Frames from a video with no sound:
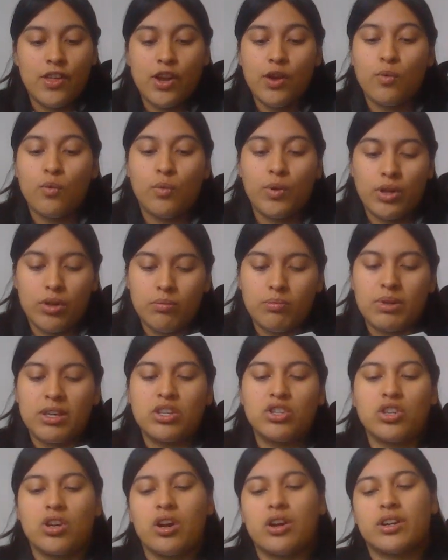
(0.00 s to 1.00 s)
There will
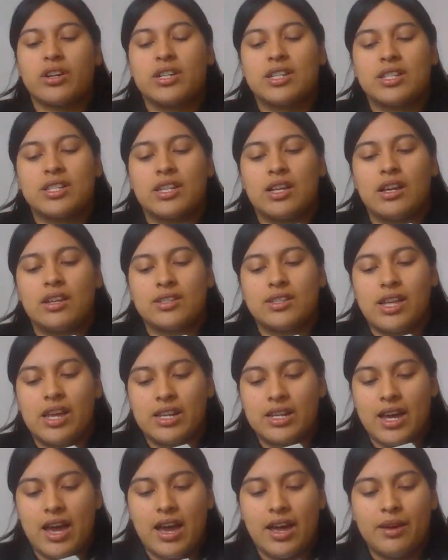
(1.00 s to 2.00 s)
be sharks,
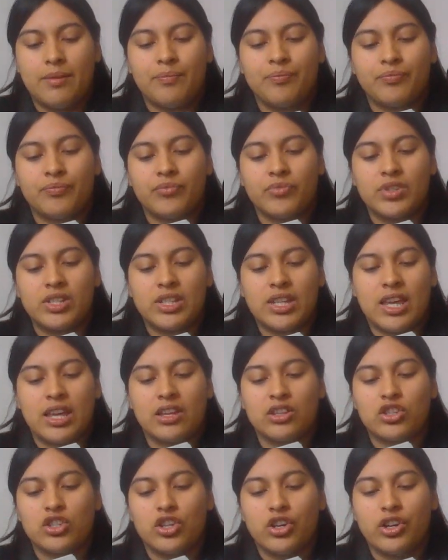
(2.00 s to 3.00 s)
said Dad.
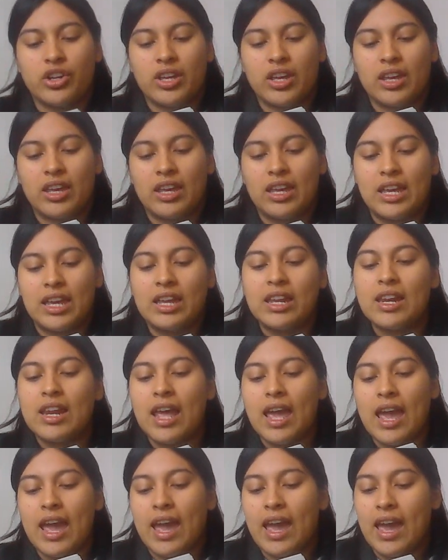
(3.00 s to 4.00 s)
Stink took
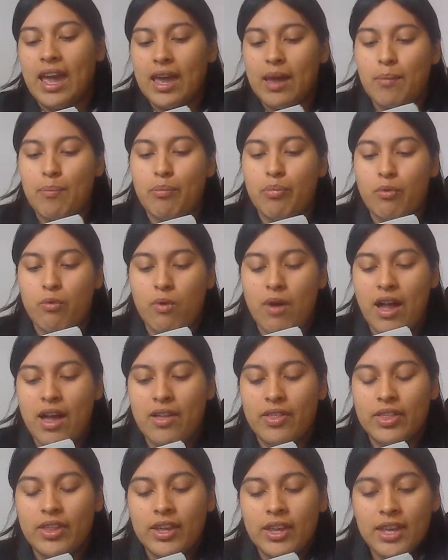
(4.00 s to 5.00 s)
in a
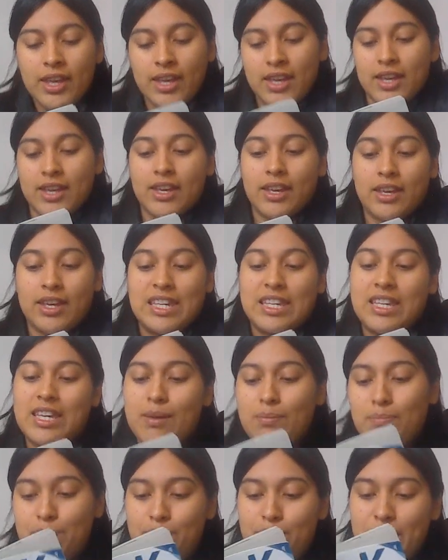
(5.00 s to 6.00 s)
breath.
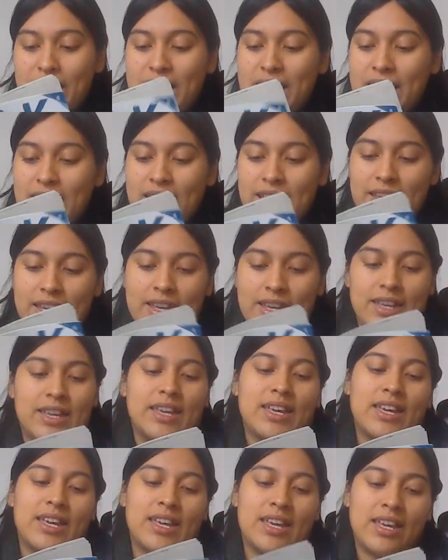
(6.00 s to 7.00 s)
Yippee!
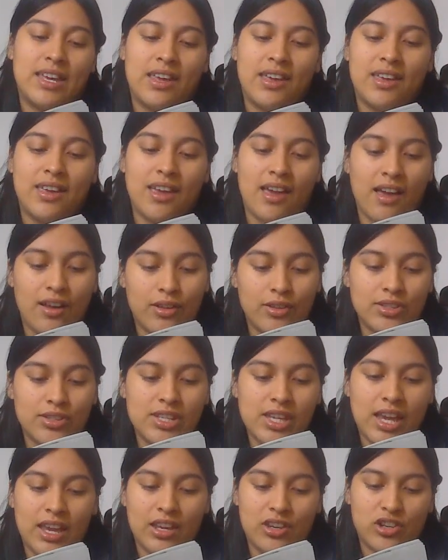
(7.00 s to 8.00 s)
He
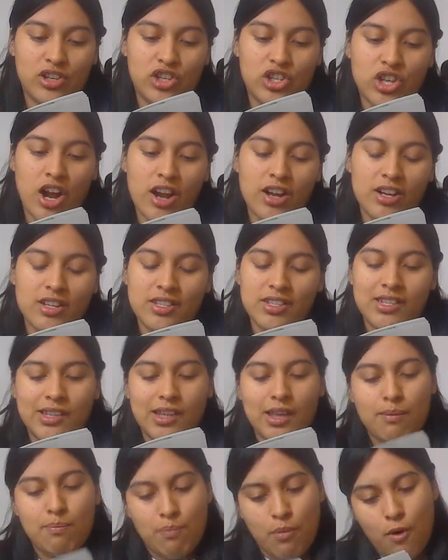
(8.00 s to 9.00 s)
yelled. A shark
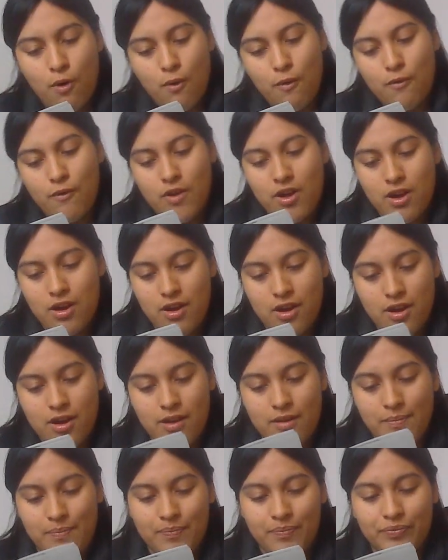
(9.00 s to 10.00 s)

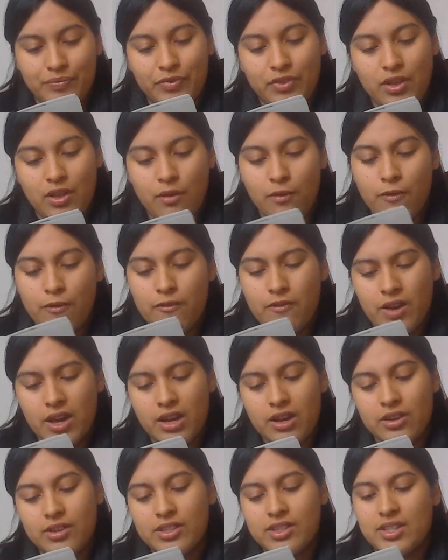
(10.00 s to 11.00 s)
sleepover. No
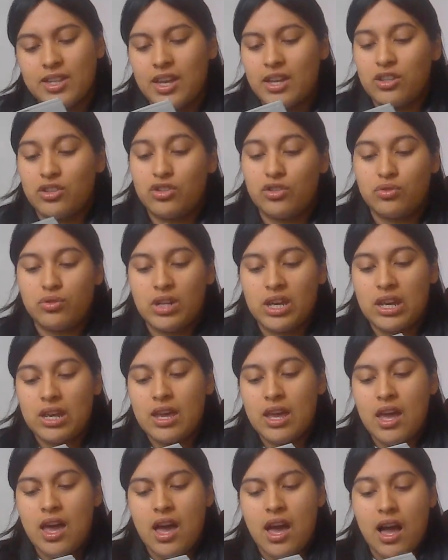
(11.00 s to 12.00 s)
fair, said
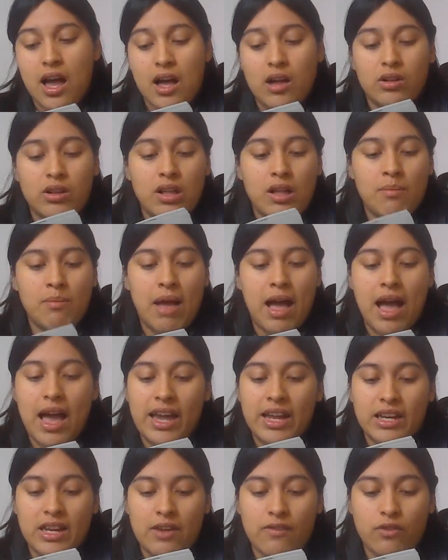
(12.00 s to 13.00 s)
Judy. How come
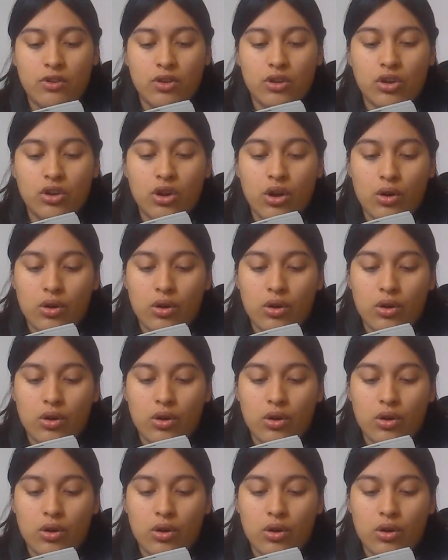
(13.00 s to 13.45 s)
I never